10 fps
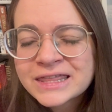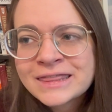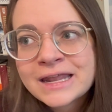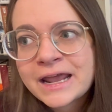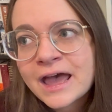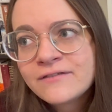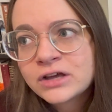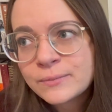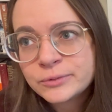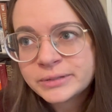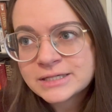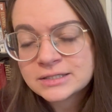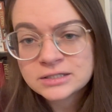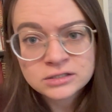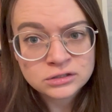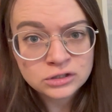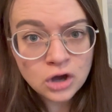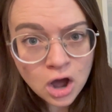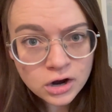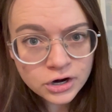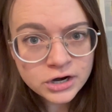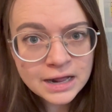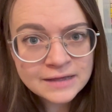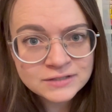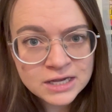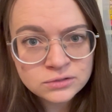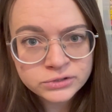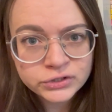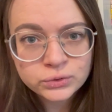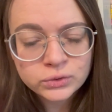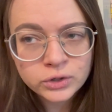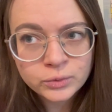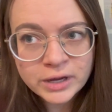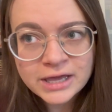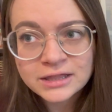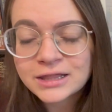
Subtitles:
and then I have a couple places in Concord I've scheduled a tour with.